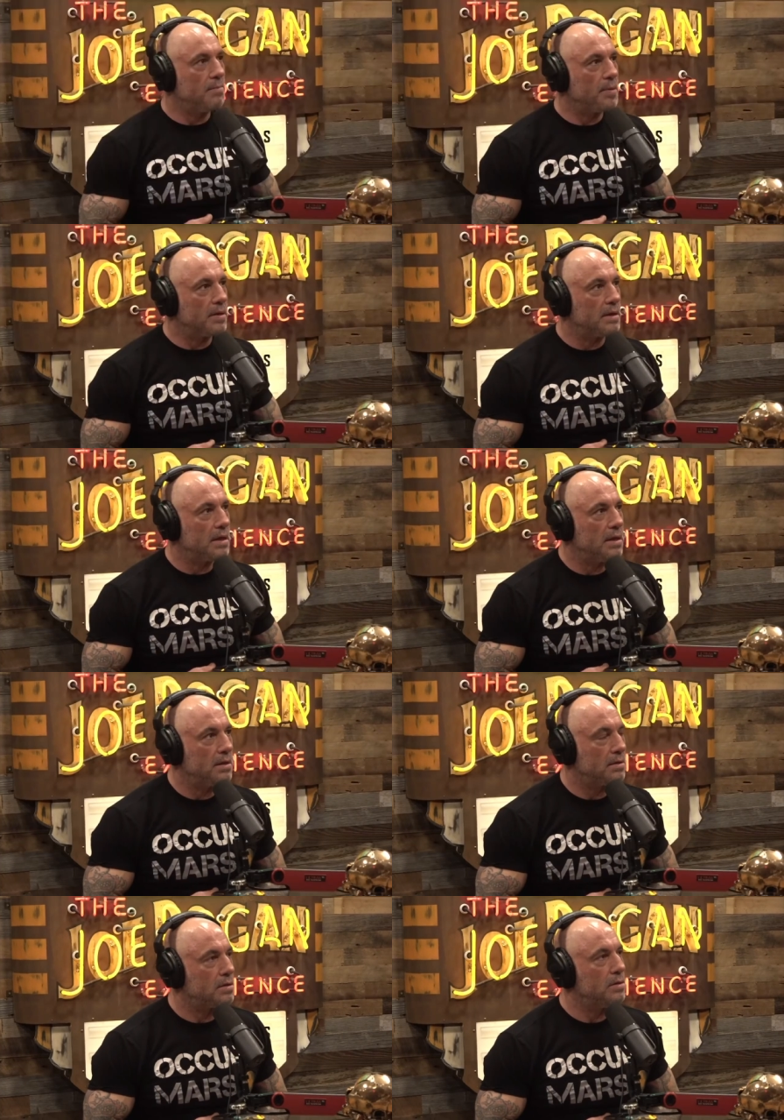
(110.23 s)
ability
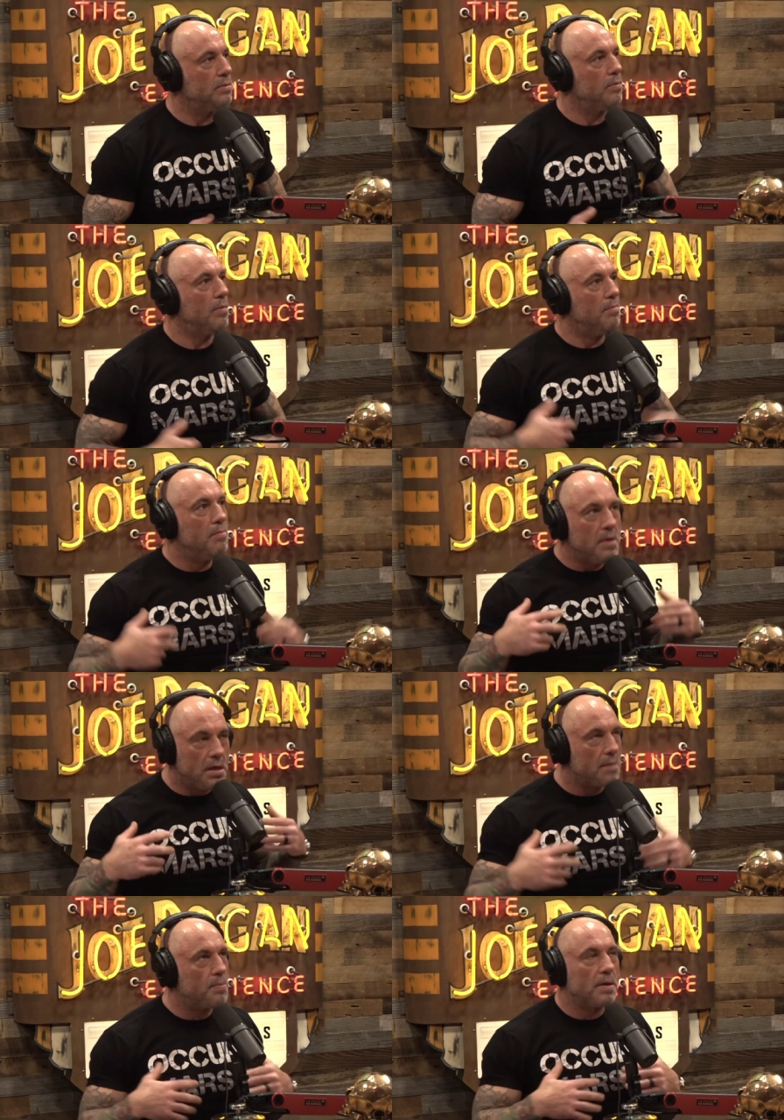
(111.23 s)
to
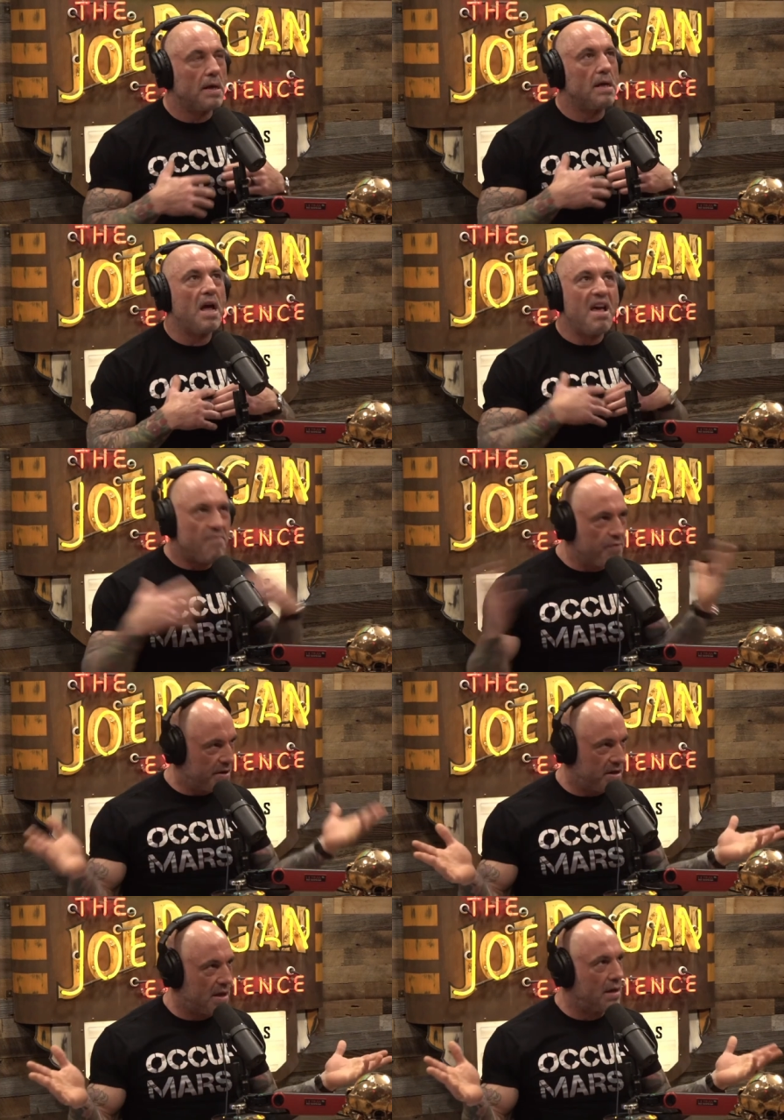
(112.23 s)
manipulate
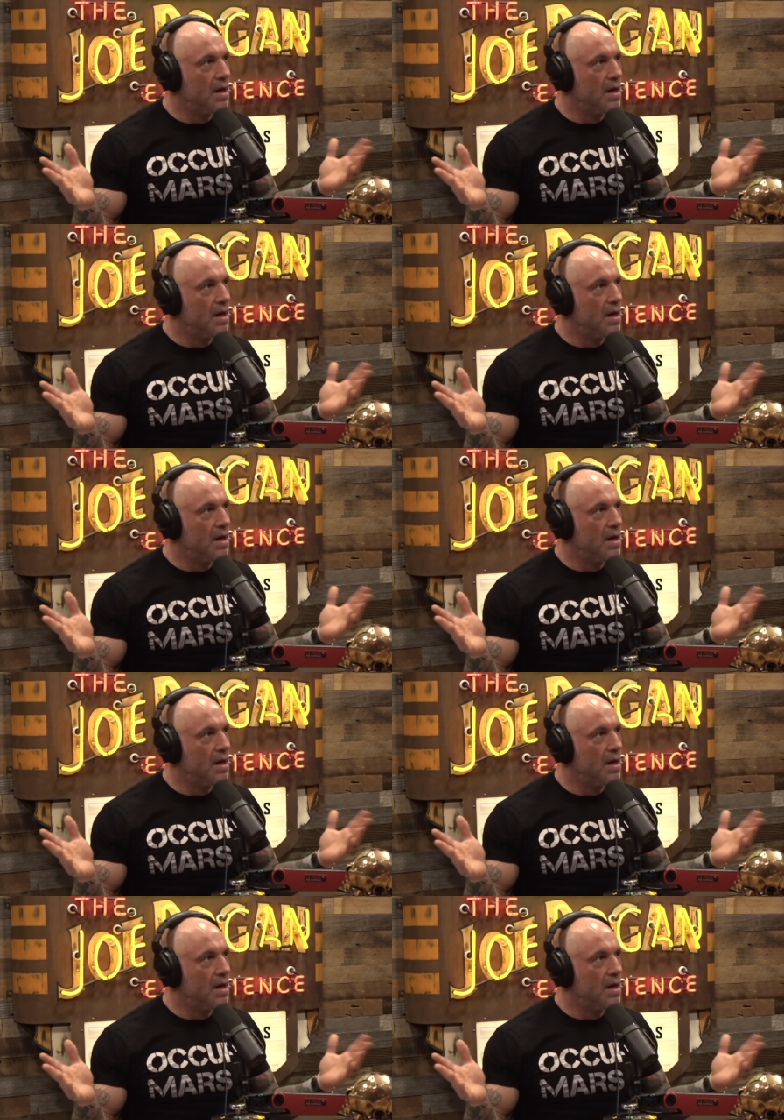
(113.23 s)
everything,